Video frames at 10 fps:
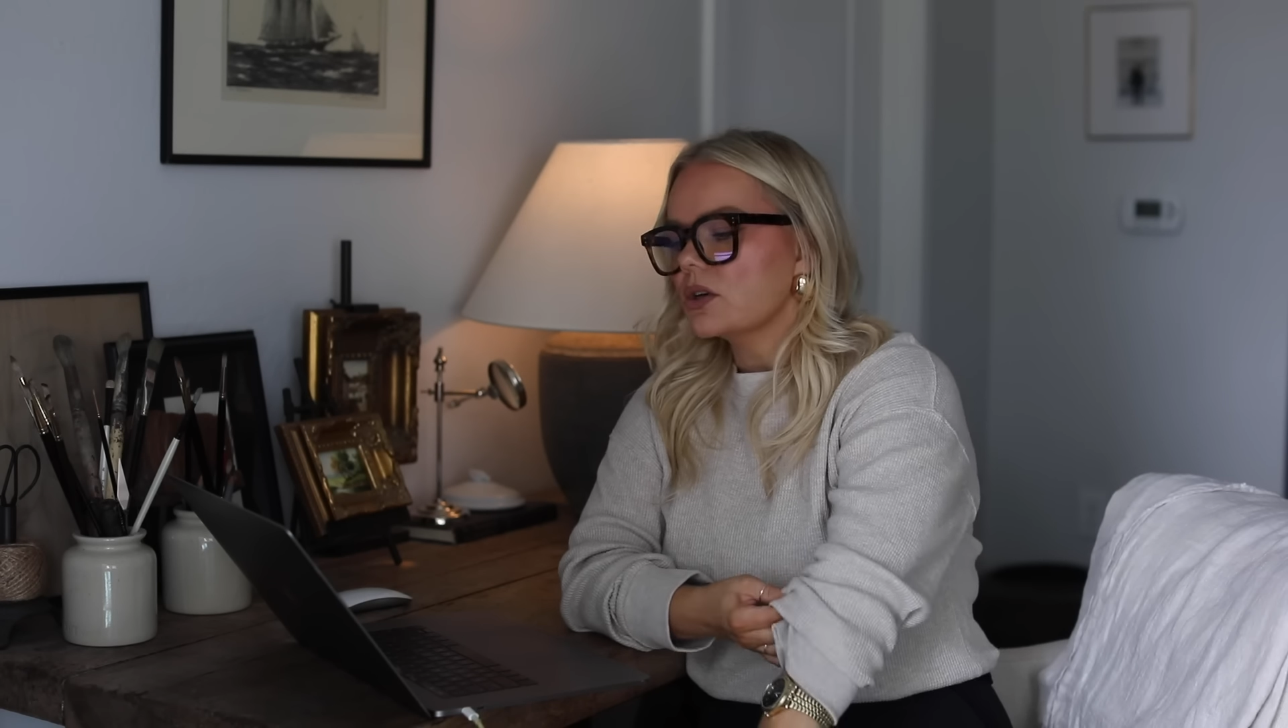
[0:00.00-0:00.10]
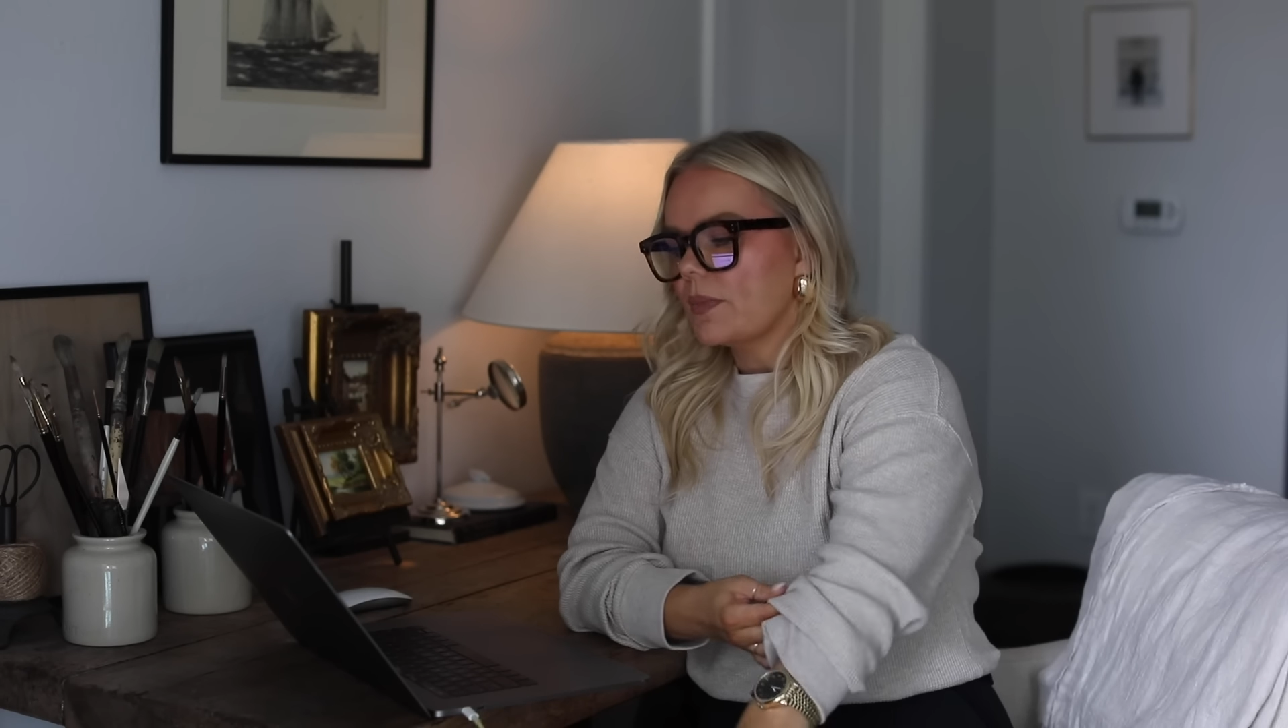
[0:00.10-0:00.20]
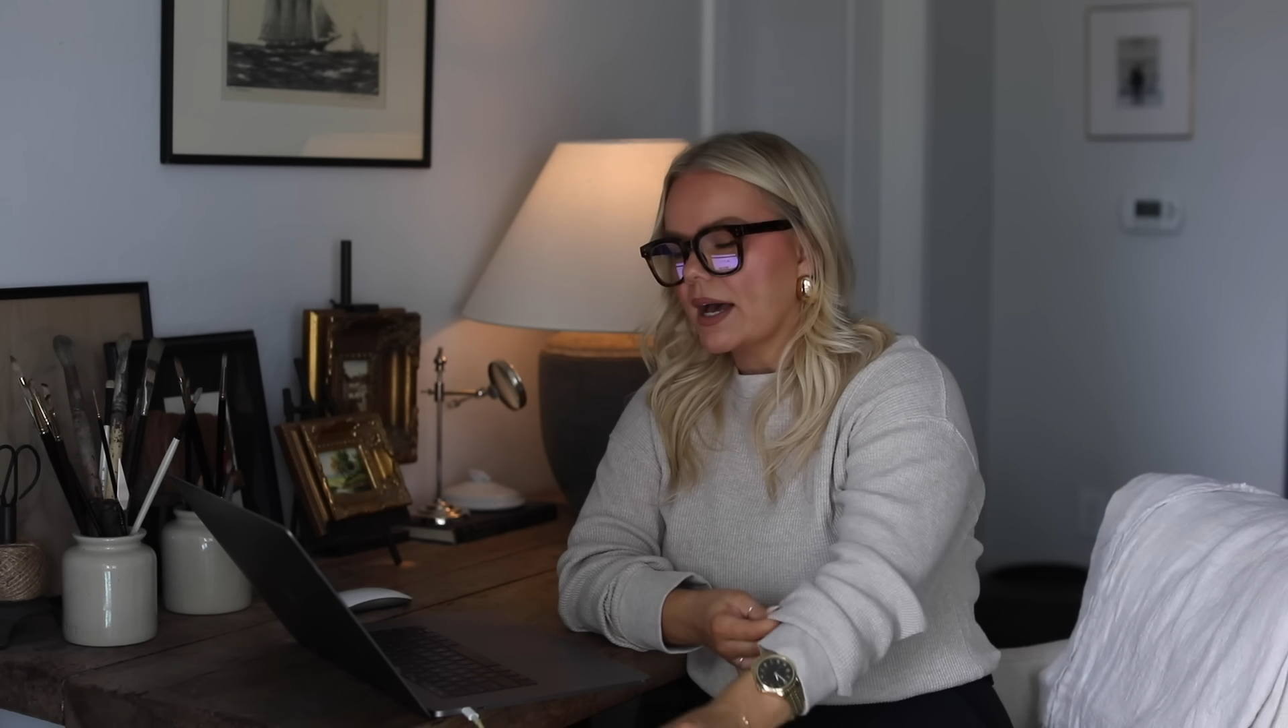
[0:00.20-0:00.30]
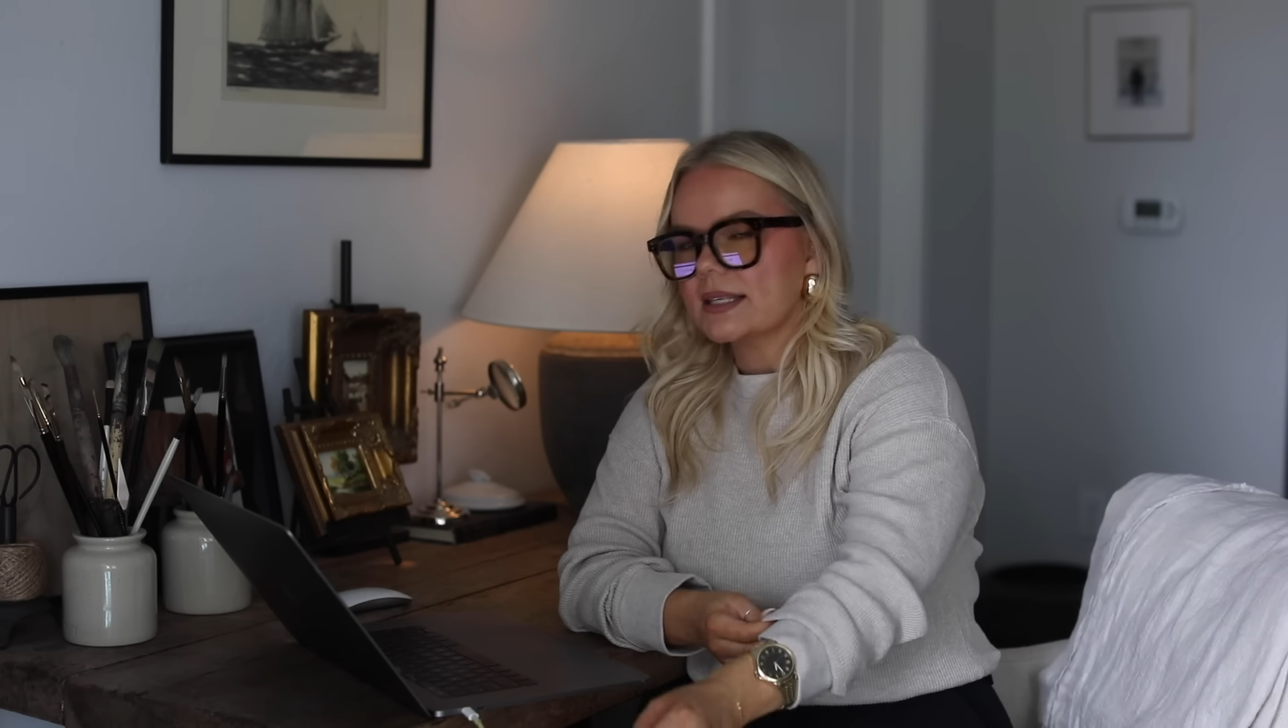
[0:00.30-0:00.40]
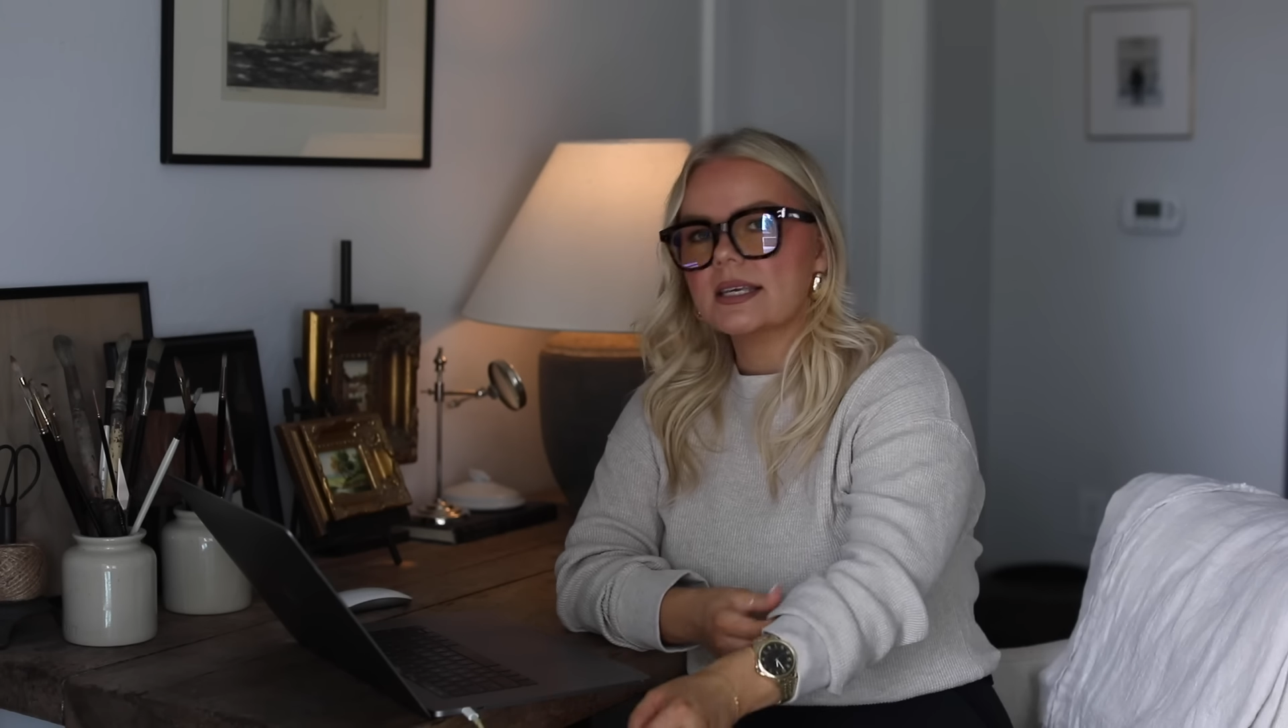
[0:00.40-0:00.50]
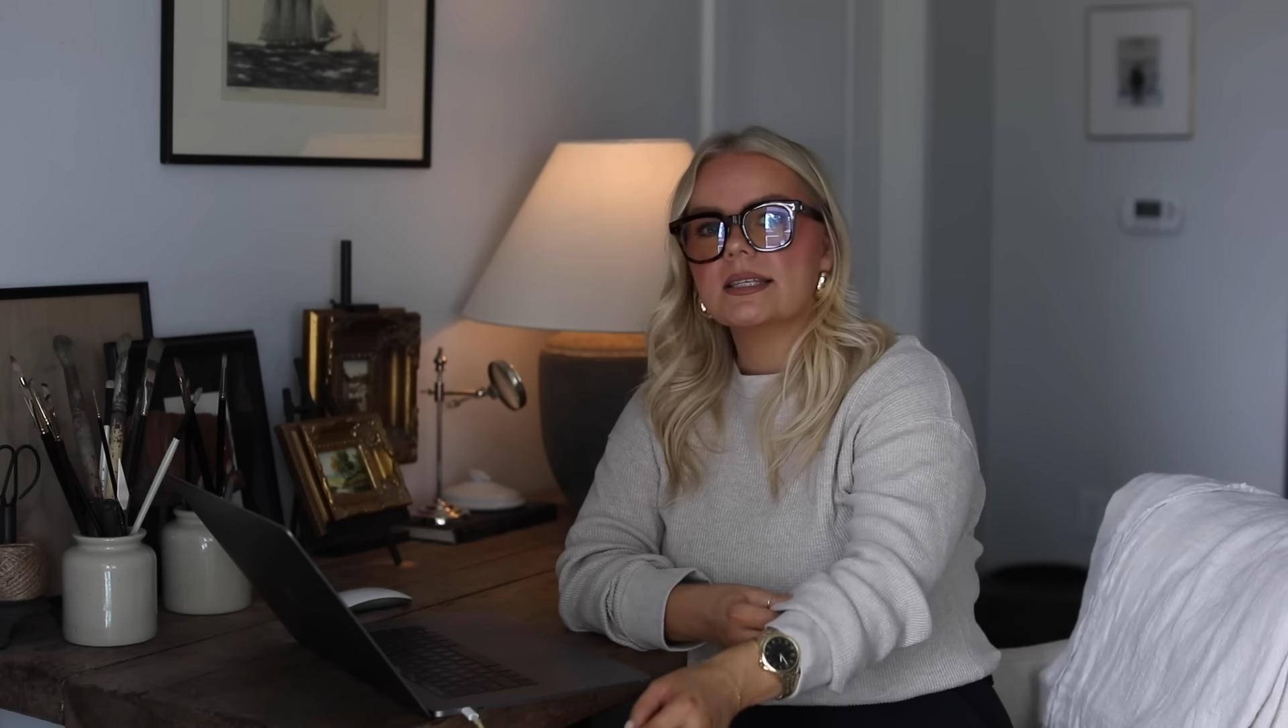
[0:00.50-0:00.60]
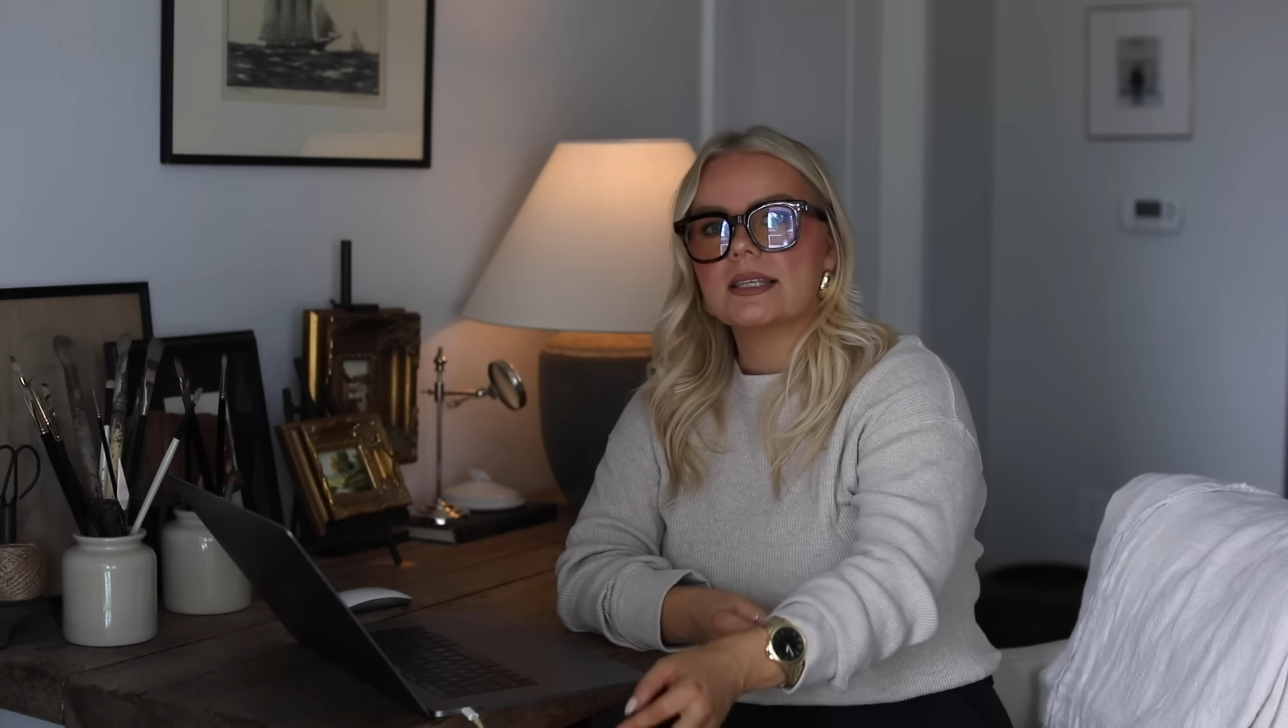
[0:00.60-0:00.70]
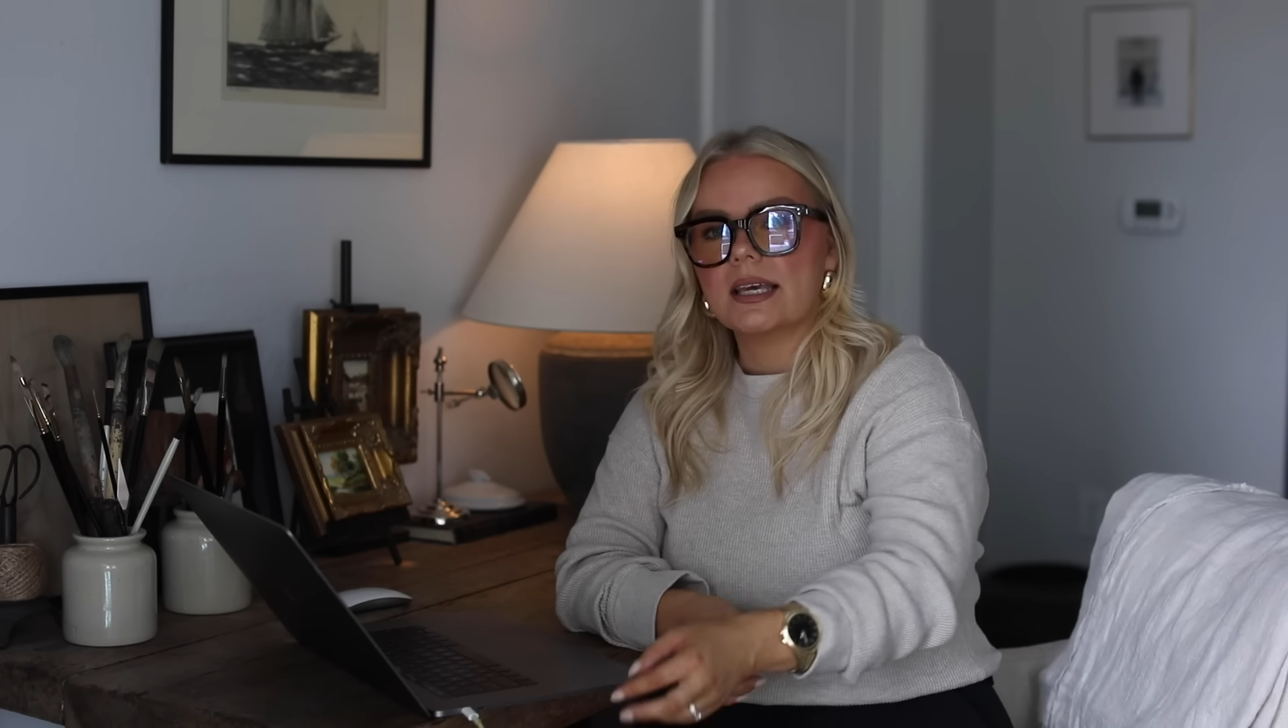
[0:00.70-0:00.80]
So baskets